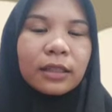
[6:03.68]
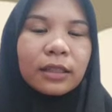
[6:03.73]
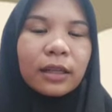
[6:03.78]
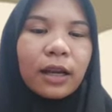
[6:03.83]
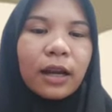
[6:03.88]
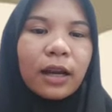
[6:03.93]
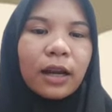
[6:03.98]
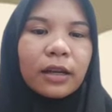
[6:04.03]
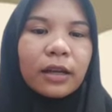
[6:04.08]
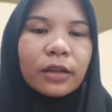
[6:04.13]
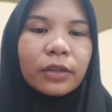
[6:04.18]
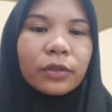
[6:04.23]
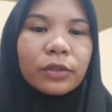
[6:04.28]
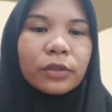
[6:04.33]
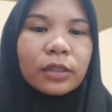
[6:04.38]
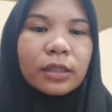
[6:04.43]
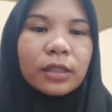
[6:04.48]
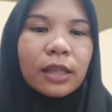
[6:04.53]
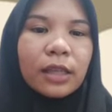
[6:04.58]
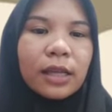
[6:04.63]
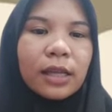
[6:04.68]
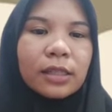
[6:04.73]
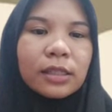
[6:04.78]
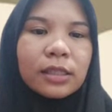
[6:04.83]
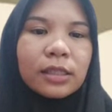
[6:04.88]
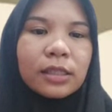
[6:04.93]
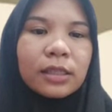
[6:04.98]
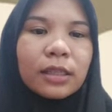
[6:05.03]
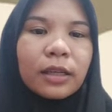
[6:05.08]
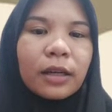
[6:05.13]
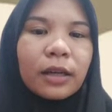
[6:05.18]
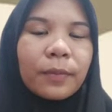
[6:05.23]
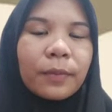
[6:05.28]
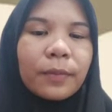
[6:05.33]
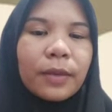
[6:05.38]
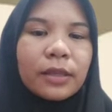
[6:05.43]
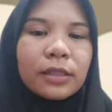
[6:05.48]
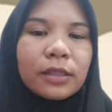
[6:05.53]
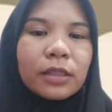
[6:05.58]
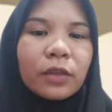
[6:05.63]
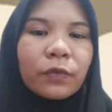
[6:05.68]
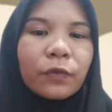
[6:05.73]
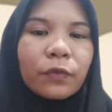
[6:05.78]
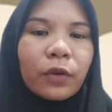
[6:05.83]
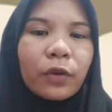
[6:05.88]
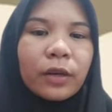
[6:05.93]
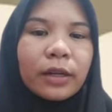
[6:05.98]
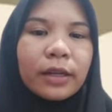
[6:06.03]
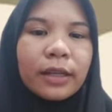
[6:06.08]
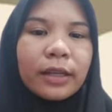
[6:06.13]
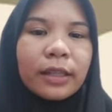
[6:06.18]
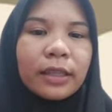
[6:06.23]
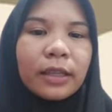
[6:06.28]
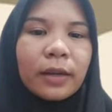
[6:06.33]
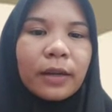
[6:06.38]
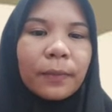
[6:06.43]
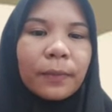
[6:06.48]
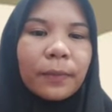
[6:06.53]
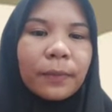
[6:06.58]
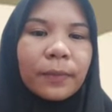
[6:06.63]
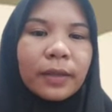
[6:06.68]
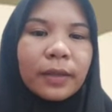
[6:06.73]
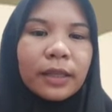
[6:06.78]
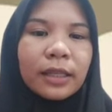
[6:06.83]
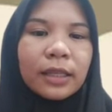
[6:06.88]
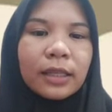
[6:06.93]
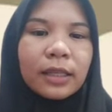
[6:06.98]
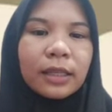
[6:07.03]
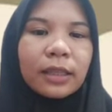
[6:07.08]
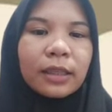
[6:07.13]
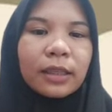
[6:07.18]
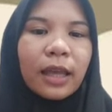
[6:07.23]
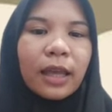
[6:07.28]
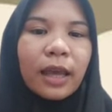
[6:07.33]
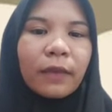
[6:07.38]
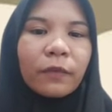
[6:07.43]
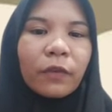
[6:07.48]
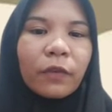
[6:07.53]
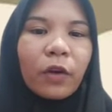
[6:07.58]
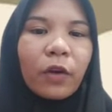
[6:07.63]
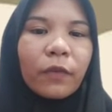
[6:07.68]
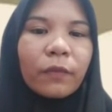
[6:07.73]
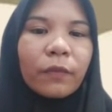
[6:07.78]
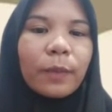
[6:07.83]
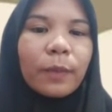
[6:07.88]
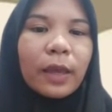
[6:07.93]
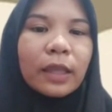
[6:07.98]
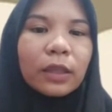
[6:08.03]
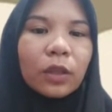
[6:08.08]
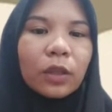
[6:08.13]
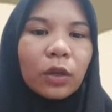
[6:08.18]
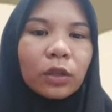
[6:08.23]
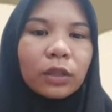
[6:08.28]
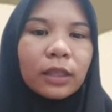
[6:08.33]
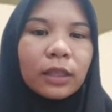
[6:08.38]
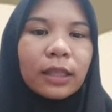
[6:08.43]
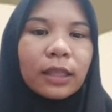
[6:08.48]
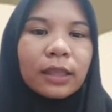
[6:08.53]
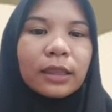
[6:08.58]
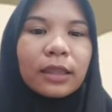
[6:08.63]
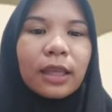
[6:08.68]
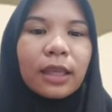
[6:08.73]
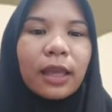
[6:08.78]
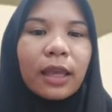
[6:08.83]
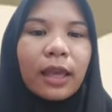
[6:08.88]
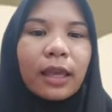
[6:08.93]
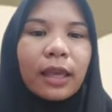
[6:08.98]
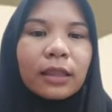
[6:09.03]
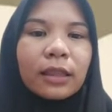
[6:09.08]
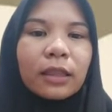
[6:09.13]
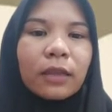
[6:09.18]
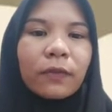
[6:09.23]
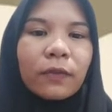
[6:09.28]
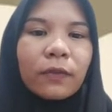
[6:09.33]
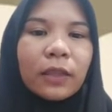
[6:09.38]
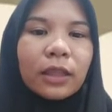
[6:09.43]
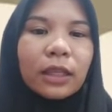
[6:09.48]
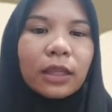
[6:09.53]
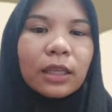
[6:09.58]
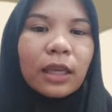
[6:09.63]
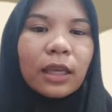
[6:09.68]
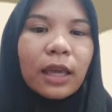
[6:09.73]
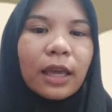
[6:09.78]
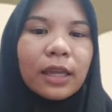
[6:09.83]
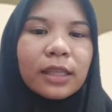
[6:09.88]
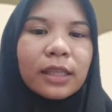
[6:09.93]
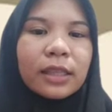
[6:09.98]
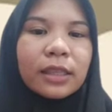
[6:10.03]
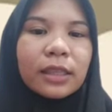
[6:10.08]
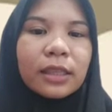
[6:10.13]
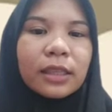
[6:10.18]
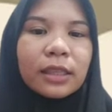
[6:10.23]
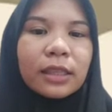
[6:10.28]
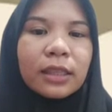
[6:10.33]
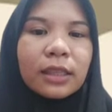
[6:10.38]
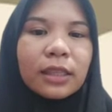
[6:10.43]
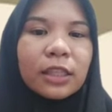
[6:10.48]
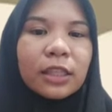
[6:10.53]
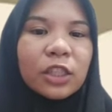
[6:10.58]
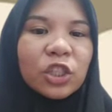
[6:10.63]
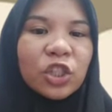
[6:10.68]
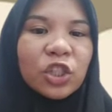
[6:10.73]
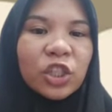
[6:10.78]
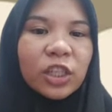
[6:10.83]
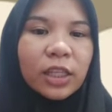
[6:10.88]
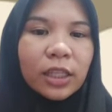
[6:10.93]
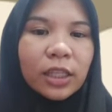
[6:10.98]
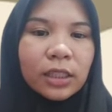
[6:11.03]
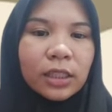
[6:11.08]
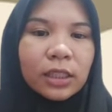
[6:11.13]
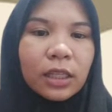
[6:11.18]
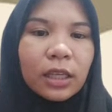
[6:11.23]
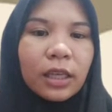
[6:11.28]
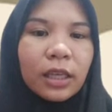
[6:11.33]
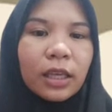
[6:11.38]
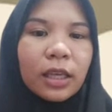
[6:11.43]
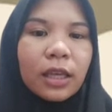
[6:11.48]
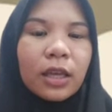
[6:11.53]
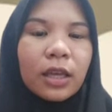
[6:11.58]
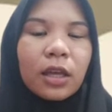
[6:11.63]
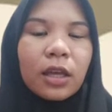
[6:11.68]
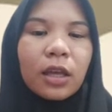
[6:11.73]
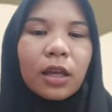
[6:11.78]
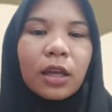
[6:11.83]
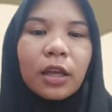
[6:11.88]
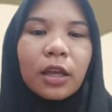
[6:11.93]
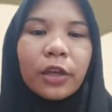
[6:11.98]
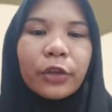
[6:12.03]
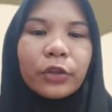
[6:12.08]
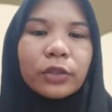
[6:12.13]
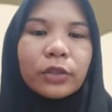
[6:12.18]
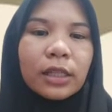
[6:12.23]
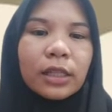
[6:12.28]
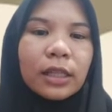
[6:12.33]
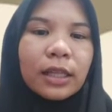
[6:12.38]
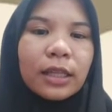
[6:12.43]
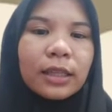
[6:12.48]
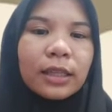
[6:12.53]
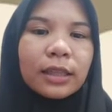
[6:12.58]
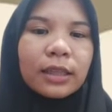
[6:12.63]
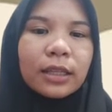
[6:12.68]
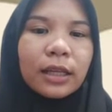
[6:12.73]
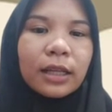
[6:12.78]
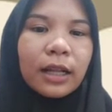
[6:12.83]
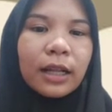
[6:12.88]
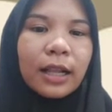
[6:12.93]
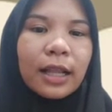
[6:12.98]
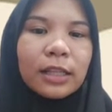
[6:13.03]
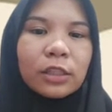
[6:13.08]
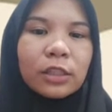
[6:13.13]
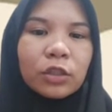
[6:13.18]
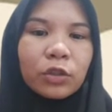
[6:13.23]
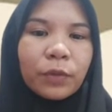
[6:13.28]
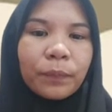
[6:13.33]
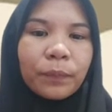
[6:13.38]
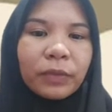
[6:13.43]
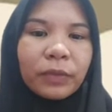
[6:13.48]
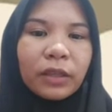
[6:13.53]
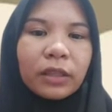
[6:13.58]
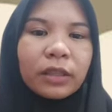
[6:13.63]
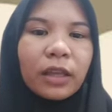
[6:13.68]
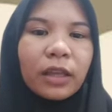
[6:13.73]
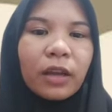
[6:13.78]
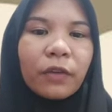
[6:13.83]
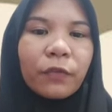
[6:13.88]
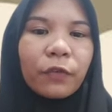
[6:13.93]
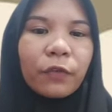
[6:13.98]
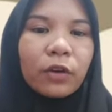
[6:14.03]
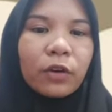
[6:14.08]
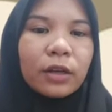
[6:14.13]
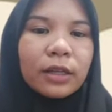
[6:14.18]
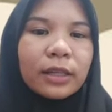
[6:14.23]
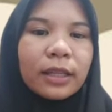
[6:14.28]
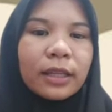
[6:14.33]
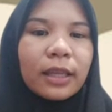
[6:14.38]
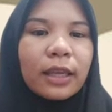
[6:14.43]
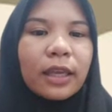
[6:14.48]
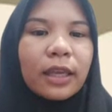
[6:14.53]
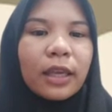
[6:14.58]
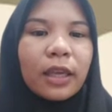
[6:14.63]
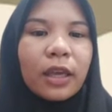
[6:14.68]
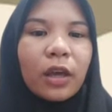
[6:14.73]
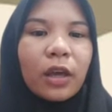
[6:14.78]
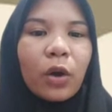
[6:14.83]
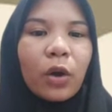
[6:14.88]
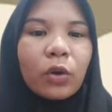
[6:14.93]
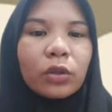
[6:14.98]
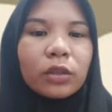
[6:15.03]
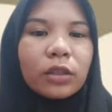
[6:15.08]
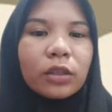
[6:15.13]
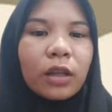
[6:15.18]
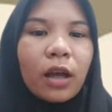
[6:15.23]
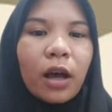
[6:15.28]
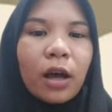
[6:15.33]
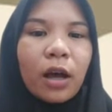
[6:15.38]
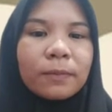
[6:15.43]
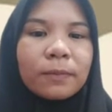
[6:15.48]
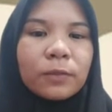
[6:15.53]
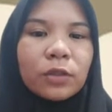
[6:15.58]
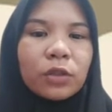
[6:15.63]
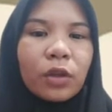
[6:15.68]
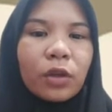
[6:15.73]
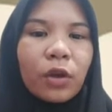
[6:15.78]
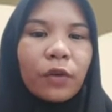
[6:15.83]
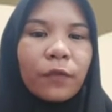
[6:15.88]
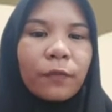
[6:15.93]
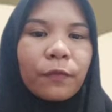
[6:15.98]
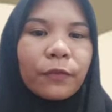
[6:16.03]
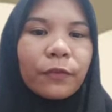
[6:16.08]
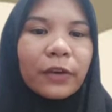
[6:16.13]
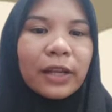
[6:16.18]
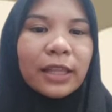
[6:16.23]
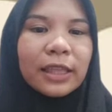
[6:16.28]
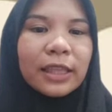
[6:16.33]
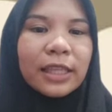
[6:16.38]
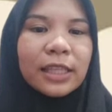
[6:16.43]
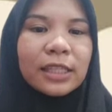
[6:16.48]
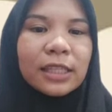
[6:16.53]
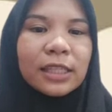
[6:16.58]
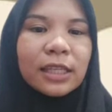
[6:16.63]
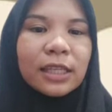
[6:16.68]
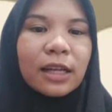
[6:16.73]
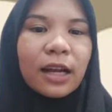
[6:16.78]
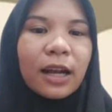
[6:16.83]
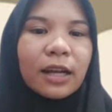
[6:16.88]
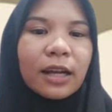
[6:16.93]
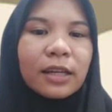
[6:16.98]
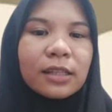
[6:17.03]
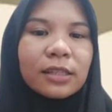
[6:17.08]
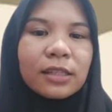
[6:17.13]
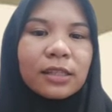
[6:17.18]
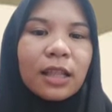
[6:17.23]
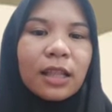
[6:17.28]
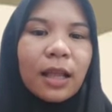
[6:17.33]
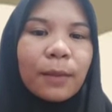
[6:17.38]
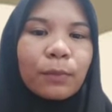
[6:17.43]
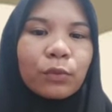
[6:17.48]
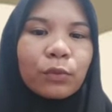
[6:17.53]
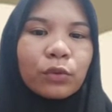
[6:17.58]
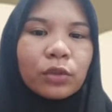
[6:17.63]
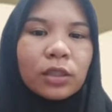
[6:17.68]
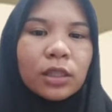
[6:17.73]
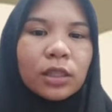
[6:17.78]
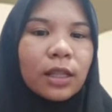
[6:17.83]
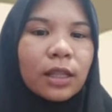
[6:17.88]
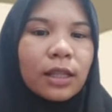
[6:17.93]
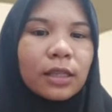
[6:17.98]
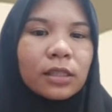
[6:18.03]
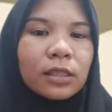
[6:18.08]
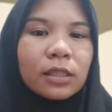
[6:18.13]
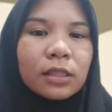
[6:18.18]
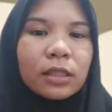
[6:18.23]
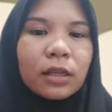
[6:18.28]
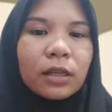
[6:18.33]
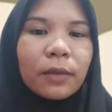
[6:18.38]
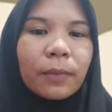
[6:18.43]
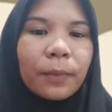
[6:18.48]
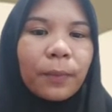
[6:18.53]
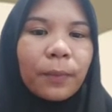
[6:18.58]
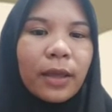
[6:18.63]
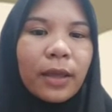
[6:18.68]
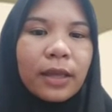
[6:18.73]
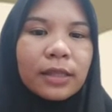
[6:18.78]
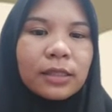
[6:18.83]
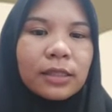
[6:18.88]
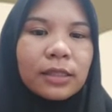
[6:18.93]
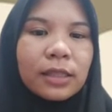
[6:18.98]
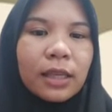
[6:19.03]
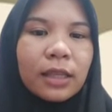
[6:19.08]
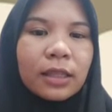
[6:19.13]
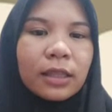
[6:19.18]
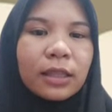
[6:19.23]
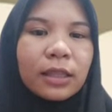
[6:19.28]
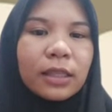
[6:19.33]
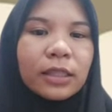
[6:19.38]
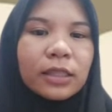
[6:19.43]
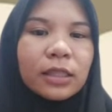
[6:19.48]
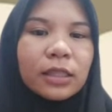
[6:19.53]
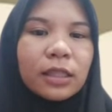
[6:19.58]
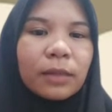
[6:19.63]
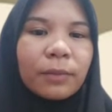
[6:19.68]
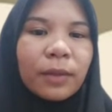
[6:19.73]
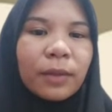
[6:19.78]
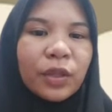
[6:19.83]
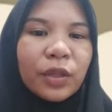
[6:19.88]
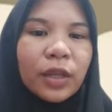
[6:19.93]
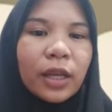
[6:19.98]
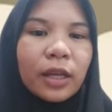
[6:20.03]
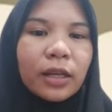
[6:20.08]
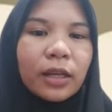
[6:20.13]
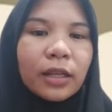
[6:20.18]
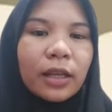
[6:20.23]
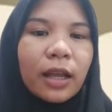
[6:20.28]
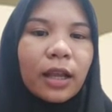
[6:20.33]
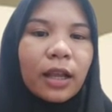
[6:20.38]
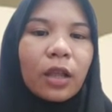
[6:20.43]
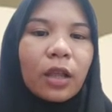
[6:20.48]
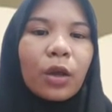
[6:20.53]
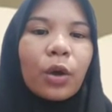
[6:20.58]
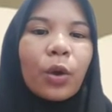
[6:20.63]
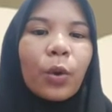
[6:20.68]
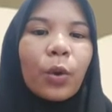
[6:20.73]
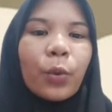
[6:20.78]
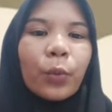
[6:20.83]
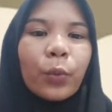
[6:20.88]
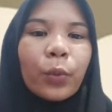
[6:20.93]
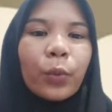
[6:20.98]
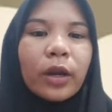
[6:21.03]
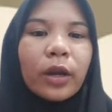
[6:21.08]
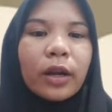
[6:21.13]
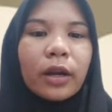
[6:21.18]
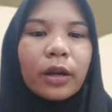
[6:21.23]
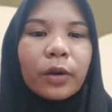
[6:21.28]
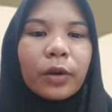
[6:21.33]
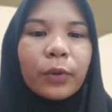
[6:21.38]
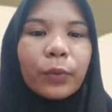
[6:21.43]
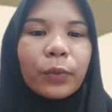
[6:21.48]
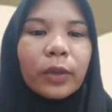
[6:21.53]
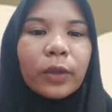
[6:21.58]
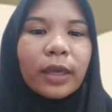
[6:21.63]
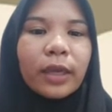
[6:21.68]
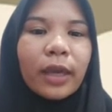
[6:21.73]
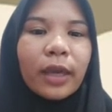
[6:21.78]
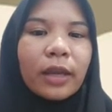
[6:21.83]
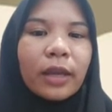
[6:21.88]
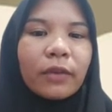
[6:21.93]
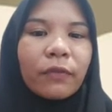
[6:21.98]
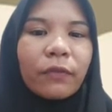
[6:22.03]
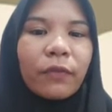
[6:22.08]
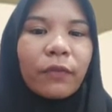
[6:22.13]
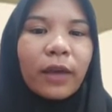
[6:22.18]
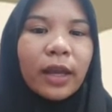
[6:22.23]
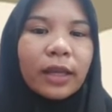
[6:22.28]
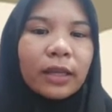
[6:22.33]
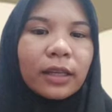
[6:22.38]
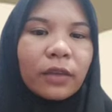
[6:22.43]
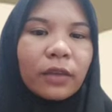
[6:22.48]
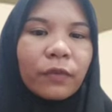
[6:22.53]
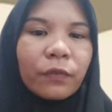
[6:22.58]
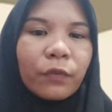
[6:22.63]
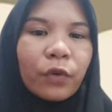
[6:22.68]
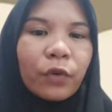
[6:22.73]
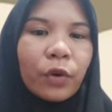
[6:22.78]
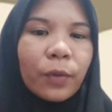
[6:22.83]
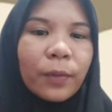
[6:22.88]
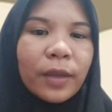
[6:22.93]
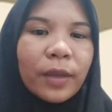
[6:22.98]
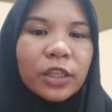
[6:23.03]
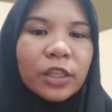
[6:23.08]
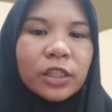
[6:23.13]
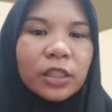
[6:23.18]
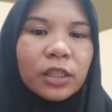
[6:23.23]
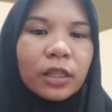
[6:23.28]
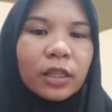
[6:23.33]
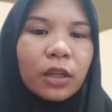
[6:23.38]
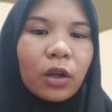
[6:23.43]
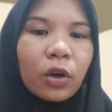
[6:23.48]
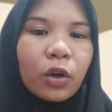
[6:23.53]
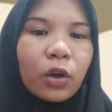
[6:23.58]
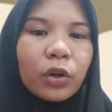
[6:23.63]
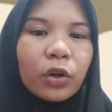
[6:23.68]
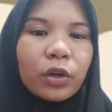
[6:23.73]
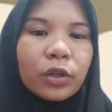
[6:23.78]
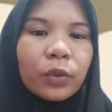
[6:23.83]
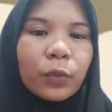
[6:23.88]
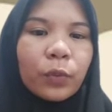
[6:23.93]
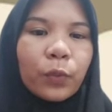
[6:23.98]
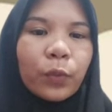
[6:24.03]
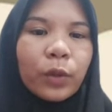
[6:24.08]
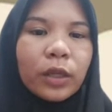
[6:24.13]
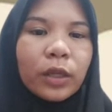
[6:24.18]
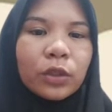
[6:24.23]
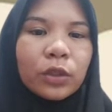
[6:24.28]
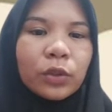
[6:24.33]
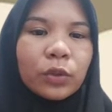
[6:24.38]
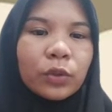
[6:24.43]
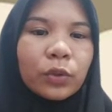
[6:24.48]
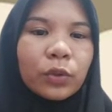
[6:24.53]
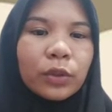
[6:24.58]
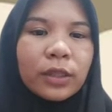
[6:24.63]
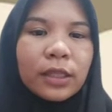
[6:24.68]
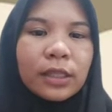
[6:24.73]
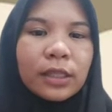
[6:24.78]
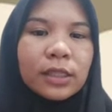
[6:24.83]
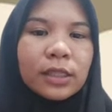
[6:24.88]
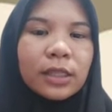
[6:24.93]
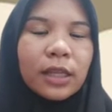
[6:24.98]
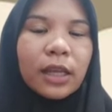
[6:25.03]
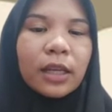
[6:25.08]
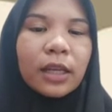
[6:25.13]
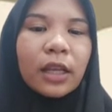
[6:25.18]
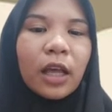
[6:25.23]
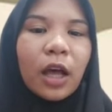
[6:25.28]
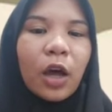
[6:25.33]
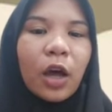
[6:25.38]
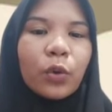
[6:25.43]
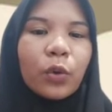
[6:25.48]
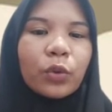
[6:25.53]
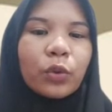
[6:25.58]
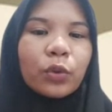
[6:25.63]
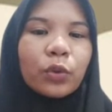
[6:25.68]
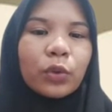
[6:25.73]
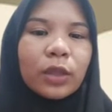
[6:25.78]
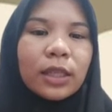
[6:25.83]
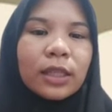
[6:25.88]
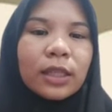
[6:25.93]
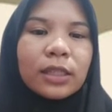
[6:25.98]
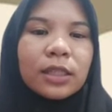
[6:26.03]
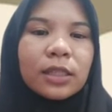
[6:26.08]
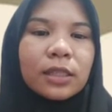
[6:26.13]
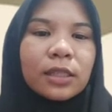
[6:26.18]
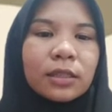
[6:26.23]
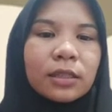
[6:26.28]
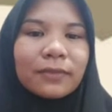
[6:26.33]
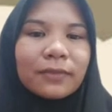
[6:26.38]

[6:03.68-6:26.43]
are used as the basic for determining type of method, the activity, and teaching used in the classroom. Therefore, the outcomes of pre-teaching are syllabus, lesson plans, and teaching material where we can find information on what to do teach and how to teach.